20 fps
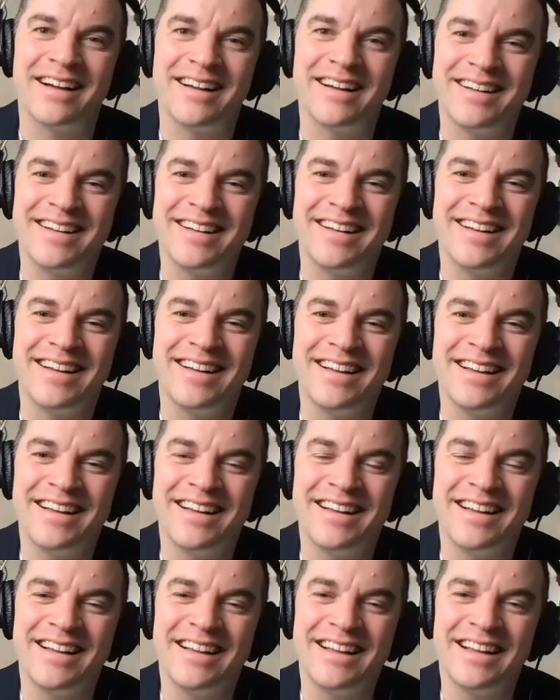
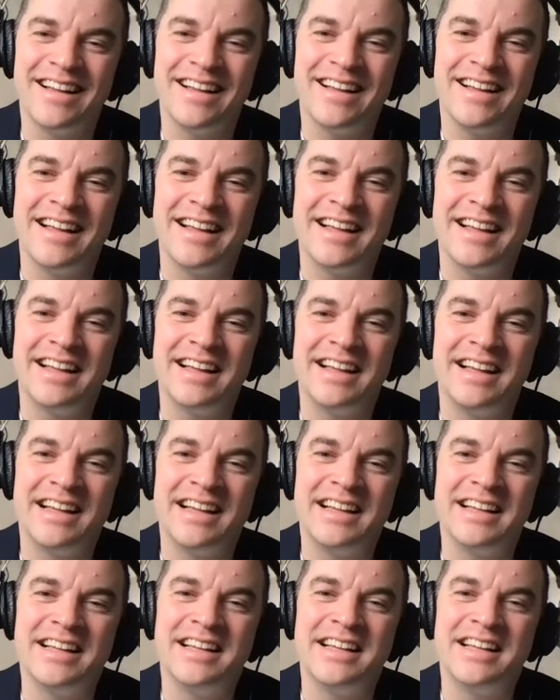
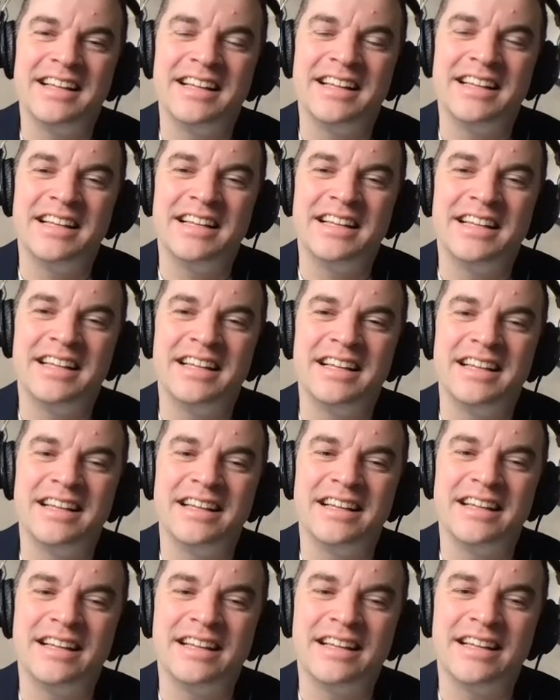
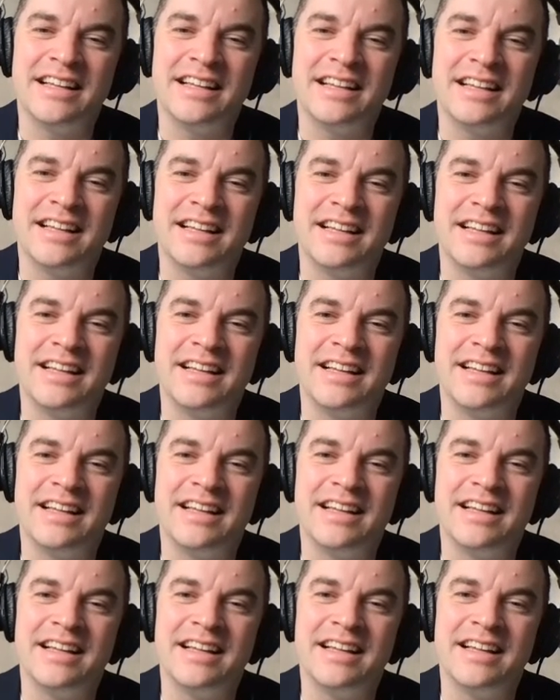
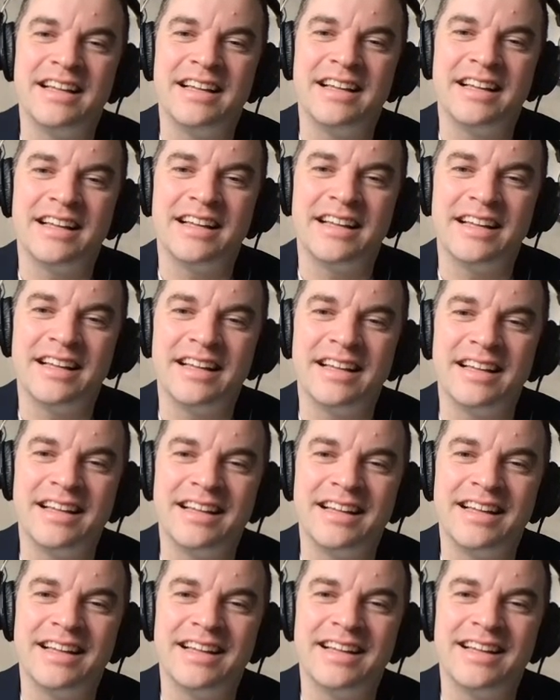
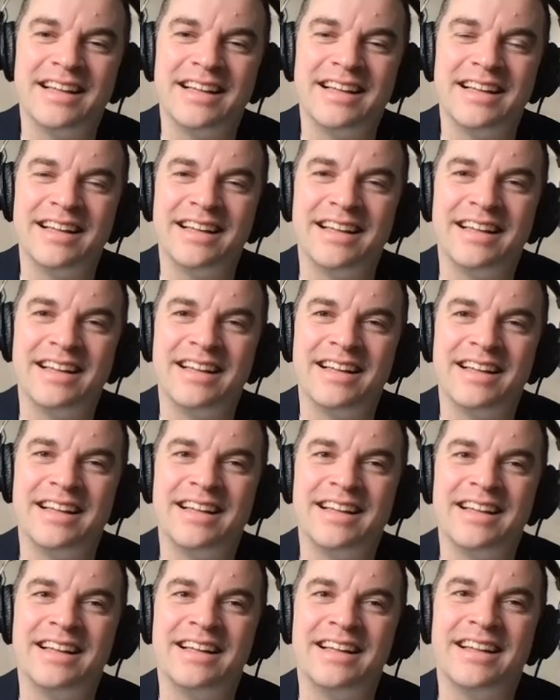
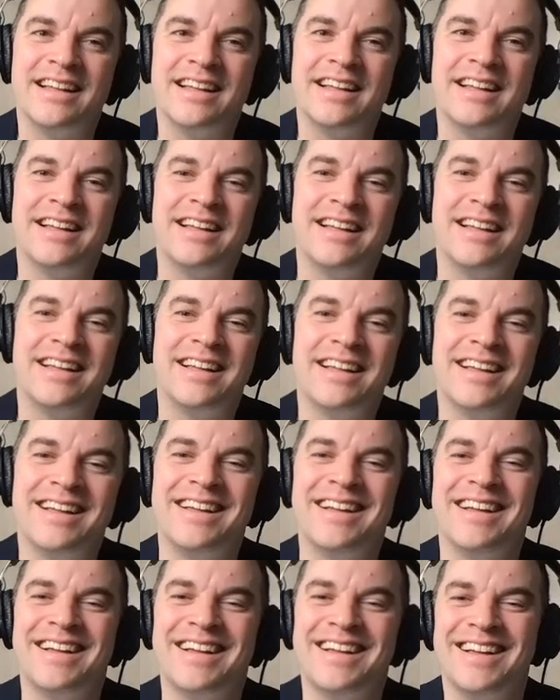
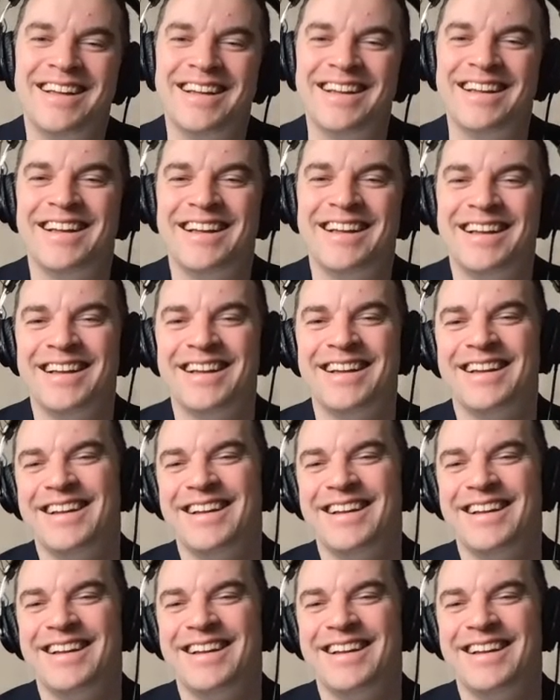No words are spoken by the person on screen.